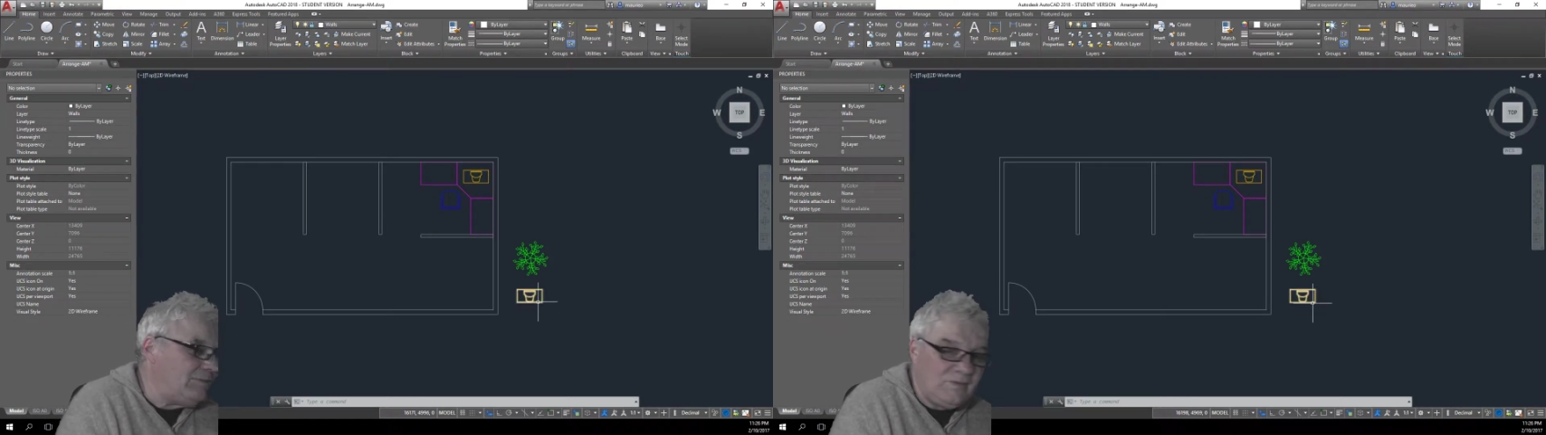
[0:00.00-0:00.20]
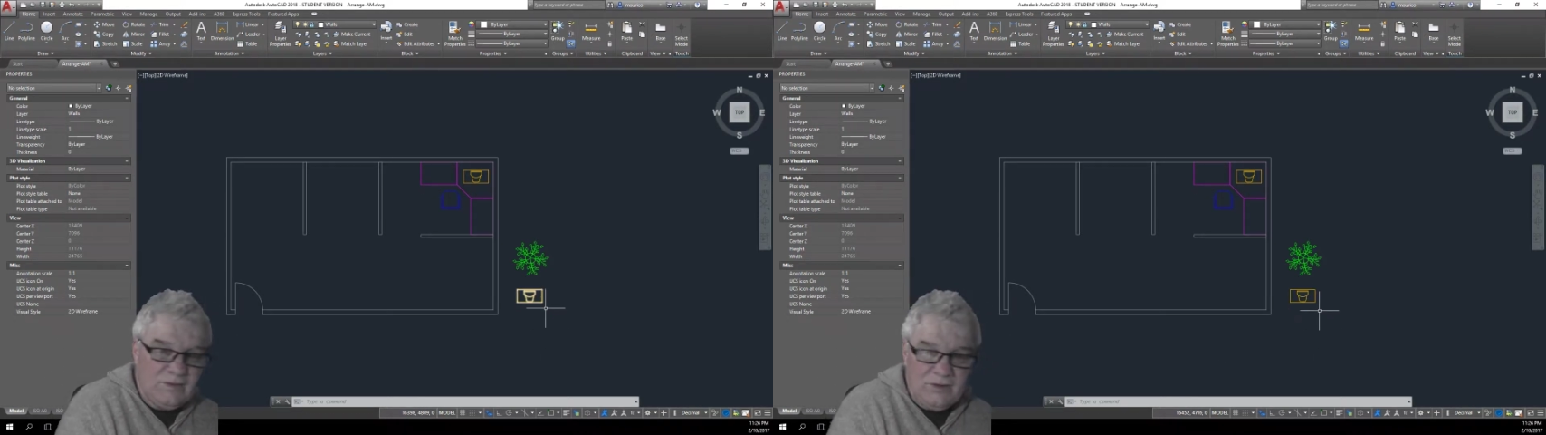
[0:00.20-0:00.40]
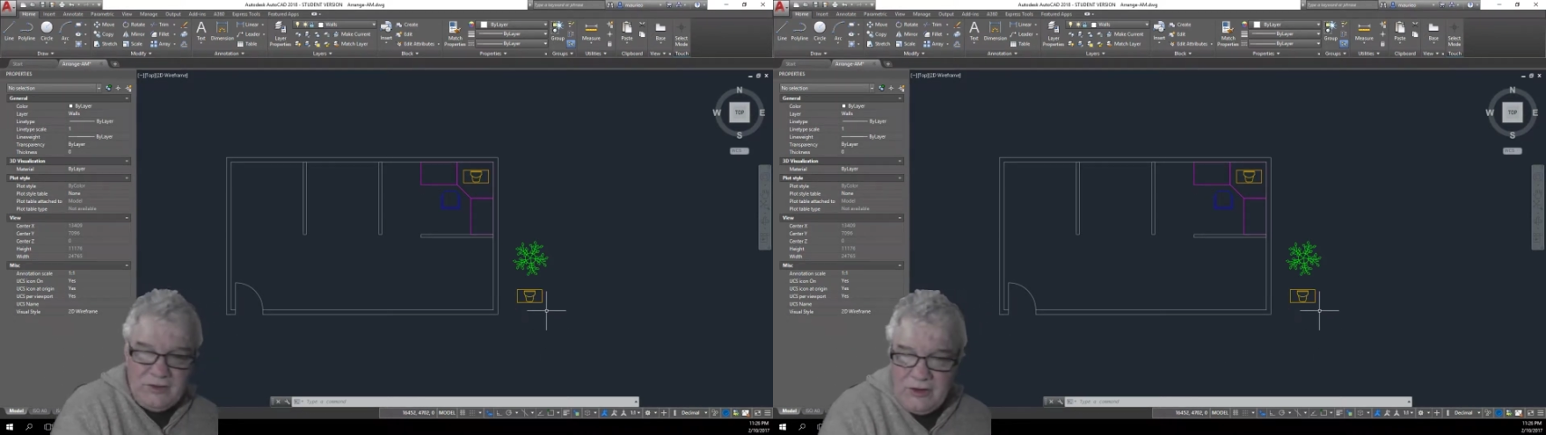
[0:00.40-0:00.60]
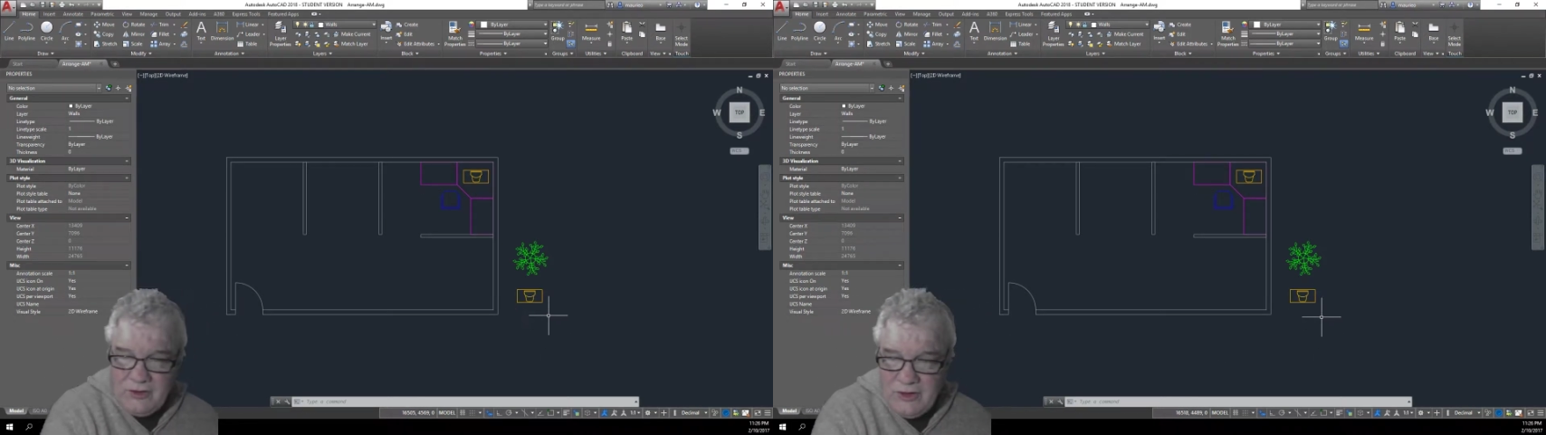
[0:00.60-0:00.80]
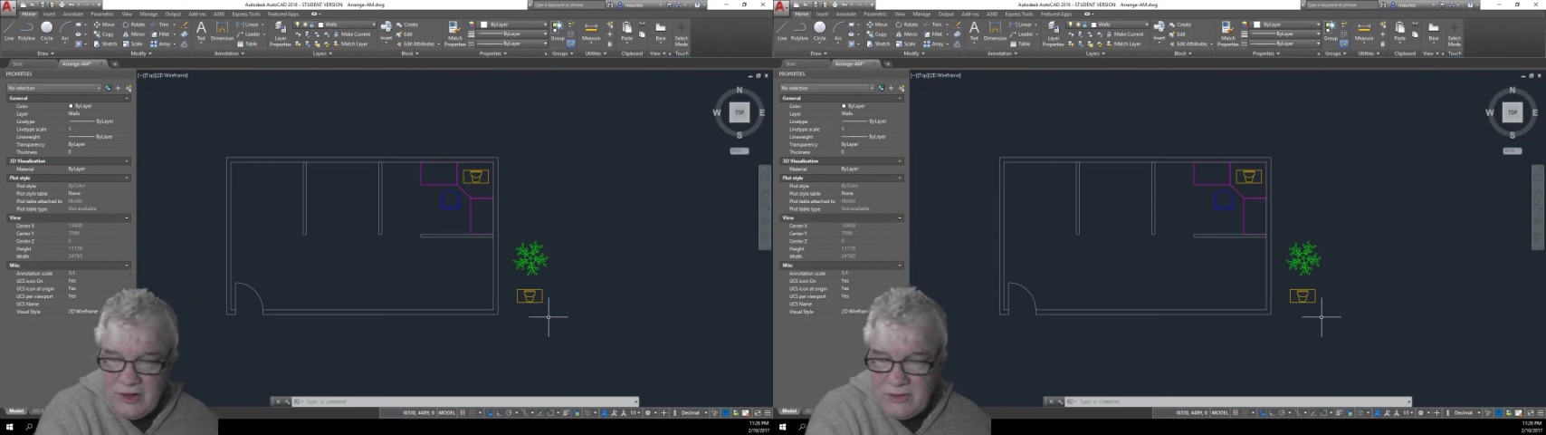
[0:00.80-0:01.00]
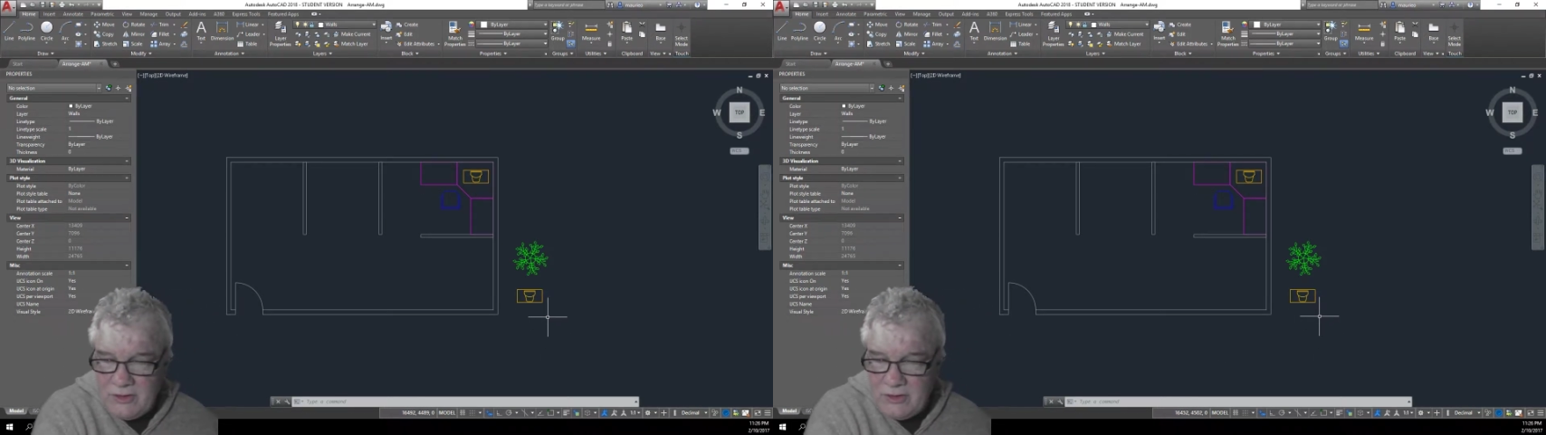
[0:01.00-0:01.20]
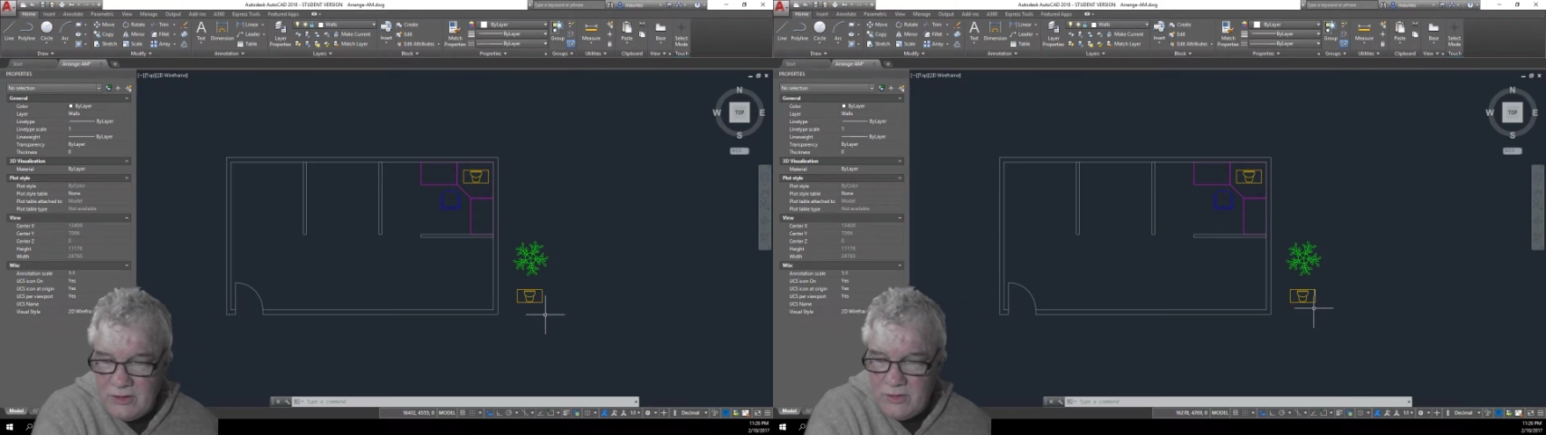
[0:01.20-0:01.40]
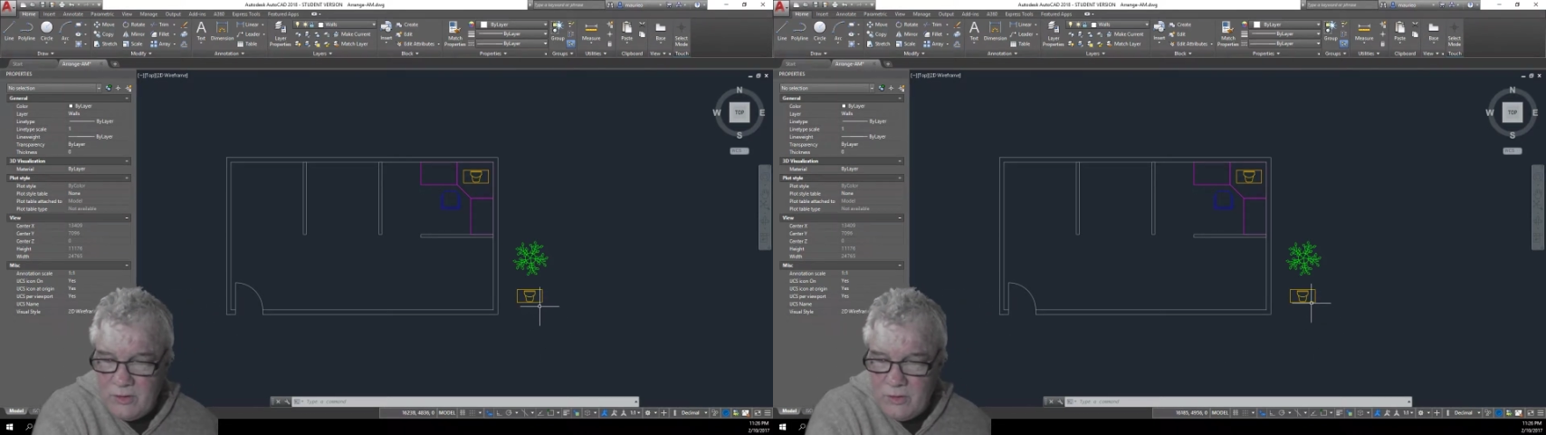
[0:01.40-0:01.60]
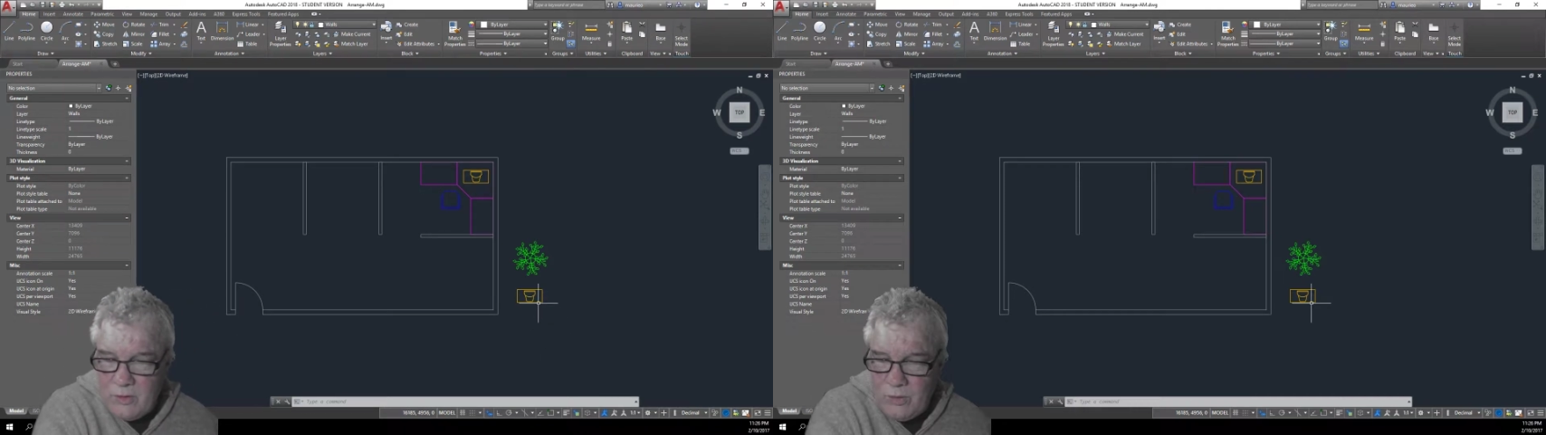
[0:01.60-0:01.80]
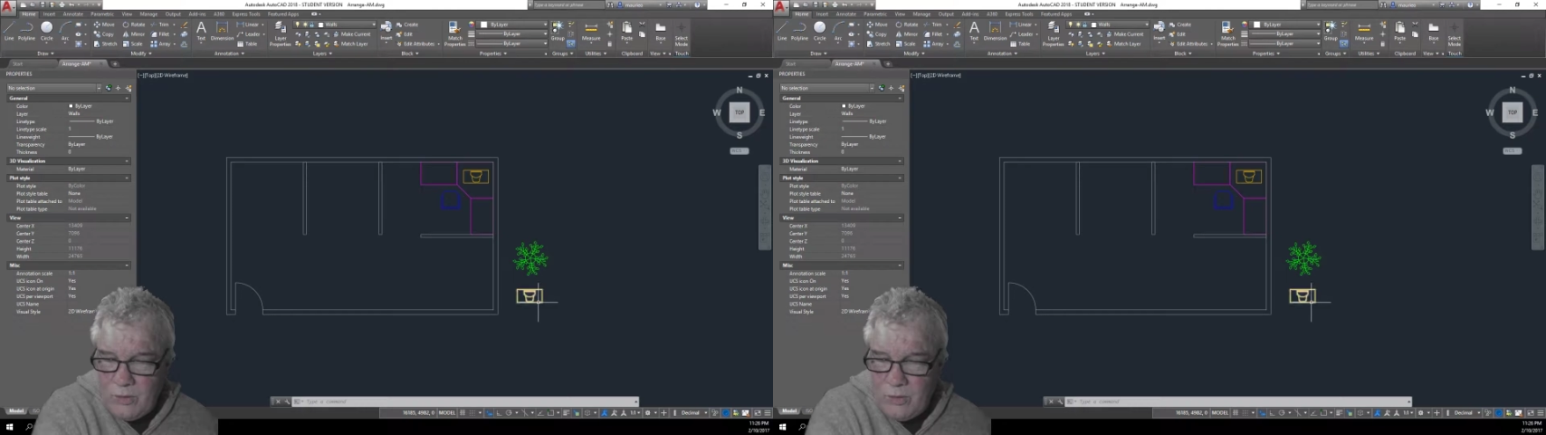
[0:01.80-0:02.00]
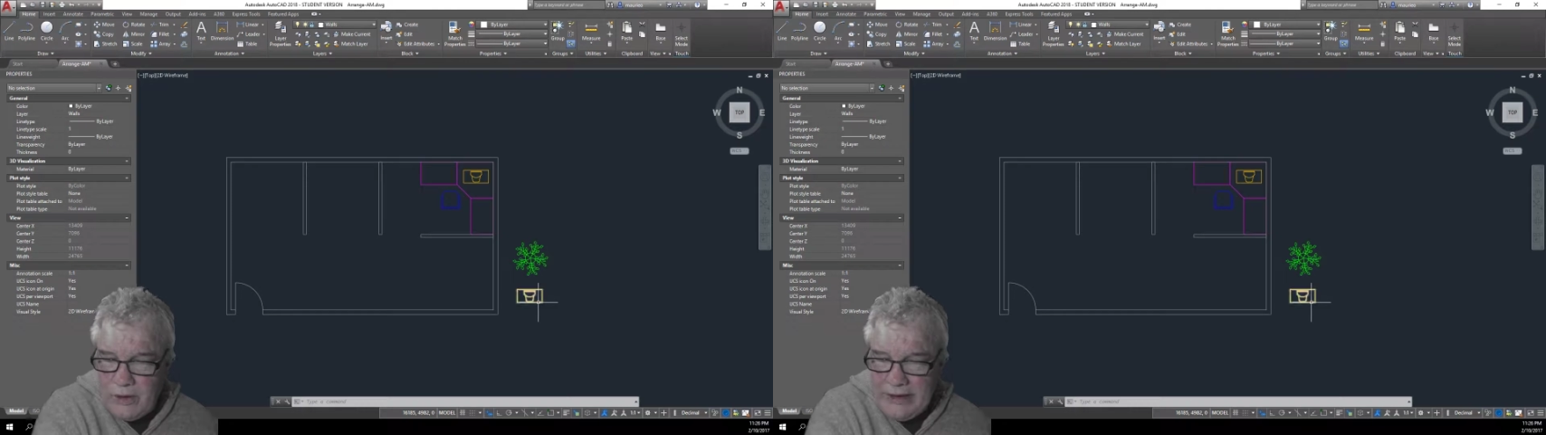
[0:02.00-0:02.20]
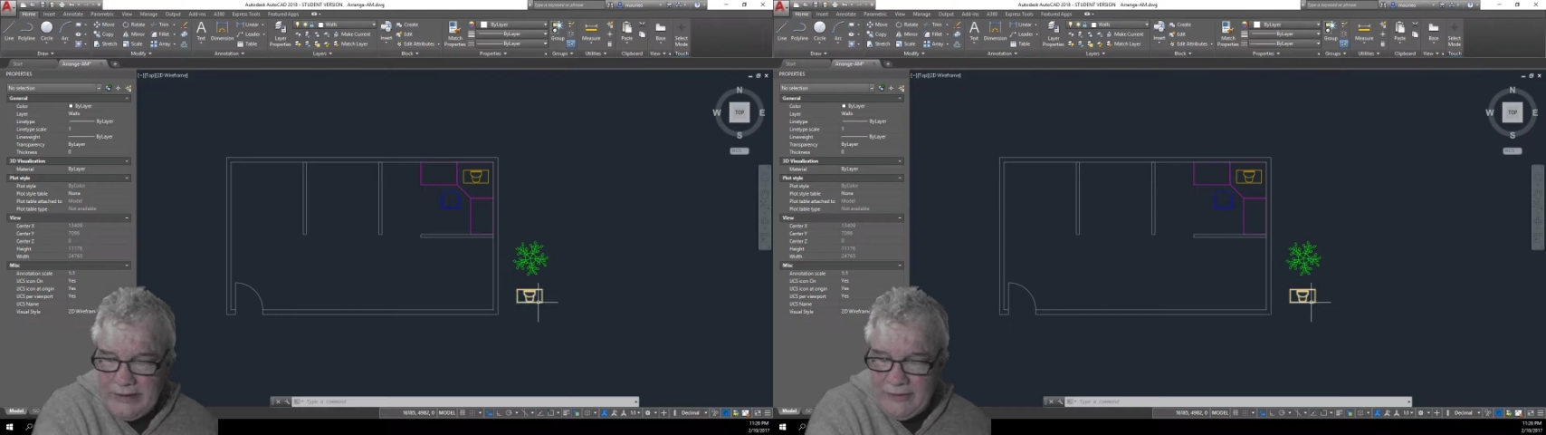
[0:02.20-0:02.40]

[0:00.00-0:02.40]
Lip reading: don't know how